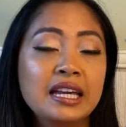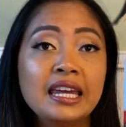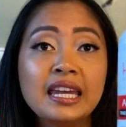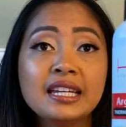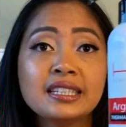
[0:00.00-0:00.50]

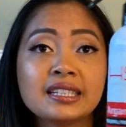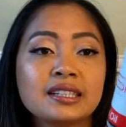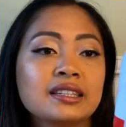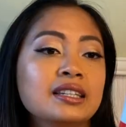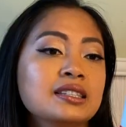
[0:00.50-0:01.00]
heat.
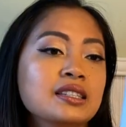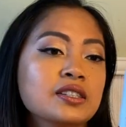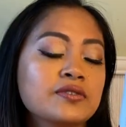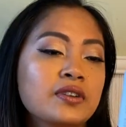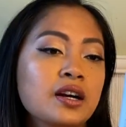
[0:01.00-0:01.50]
This
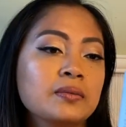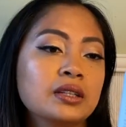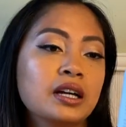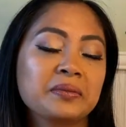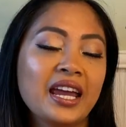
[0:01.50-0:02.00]
is from
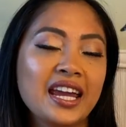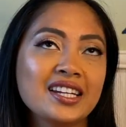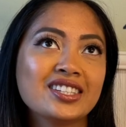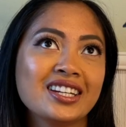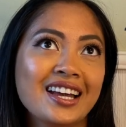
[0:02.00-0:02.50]
the
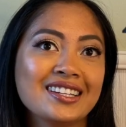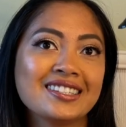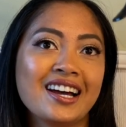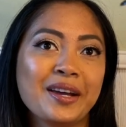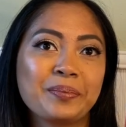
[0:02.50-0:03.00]
H S
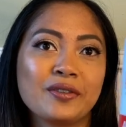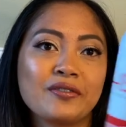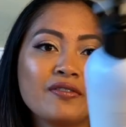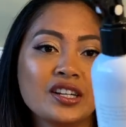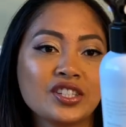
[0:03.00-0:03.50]
I
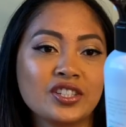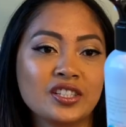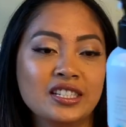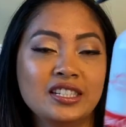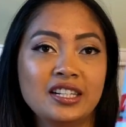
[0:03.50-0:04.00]

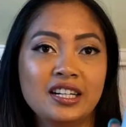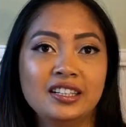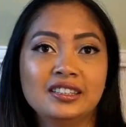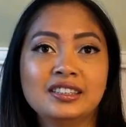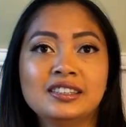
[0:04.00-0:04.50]

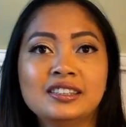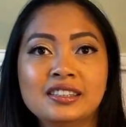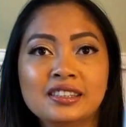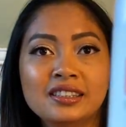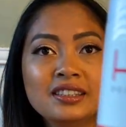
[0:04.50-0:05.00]
Professional. So
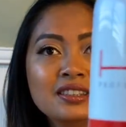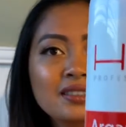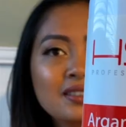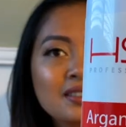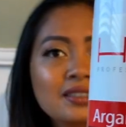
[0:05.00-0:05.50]

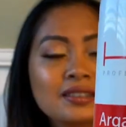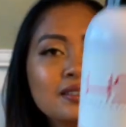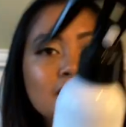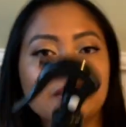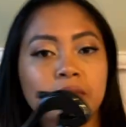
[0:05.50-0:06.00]

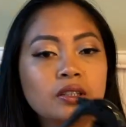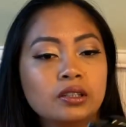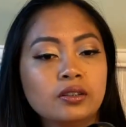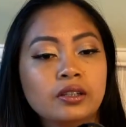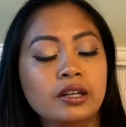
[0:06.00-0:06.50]
I'm
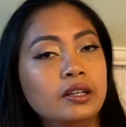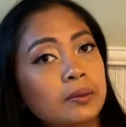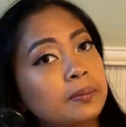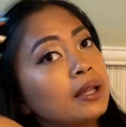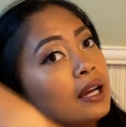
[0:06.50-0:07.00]
gonna go ahead and
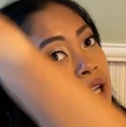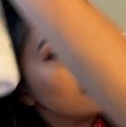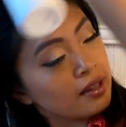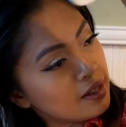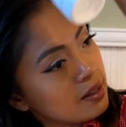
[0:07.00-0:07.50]

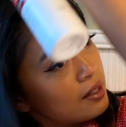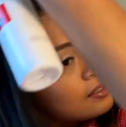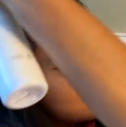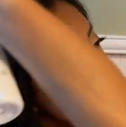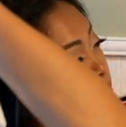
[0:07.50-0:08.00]
apply
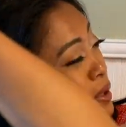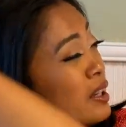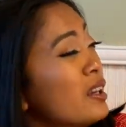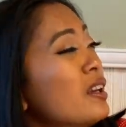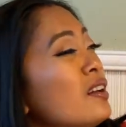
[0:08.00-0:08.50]
this on my
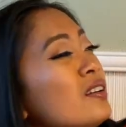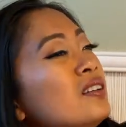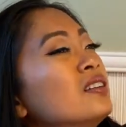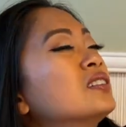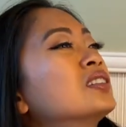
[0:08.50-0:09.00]
hair.